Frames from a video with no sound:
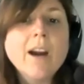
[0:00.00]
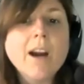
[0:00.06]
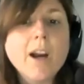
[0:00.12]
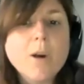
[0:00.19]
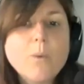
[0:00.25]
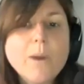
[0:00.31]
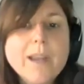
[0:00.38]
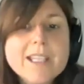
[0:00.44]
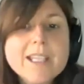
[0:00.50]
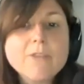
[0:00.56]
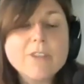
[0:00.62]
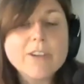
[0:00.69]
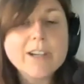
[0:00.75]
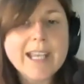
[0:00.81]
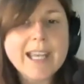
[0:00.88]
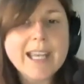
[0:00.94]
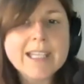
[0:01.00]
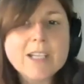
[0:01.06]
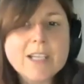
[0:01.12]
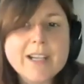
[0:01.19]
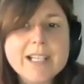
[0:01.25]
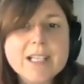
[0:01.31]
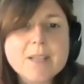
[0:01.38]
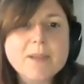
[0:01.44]
are waiting for a kidney
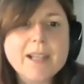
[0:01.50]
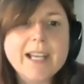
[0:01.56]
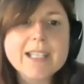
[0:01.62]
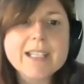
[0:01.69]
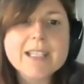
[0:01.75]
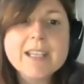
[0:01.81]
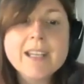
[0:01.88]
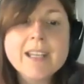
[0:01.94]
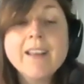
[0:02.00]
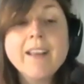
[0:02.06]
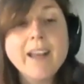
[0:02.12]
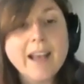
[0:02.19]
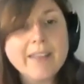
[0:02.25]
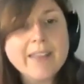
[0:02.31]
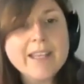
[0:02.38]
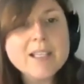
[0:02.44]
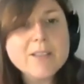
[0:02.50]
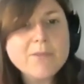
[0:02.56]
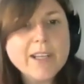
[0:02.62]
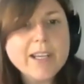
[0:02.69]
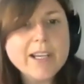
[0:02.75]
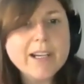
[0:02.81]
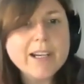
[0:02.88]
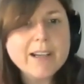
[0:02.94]
transplant, and this
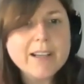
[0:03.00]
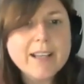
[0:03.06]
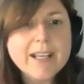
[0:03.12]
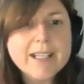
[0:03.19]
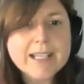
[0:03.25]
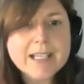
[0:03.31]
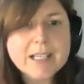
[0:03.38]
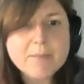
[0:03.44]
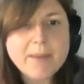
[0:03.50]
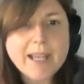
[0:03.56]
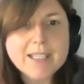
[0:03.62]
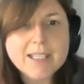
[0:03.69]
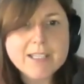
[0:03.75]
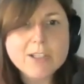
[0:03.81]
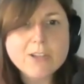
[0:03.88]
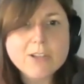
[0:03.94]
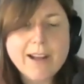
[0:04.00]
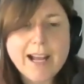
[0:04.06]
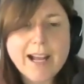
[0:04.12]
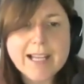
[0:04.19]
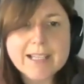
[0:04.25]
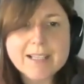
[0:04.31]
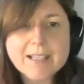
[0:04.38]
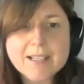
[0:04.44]
figure is expected to
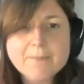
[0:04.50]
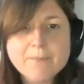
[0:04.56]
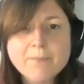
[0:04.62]
rise.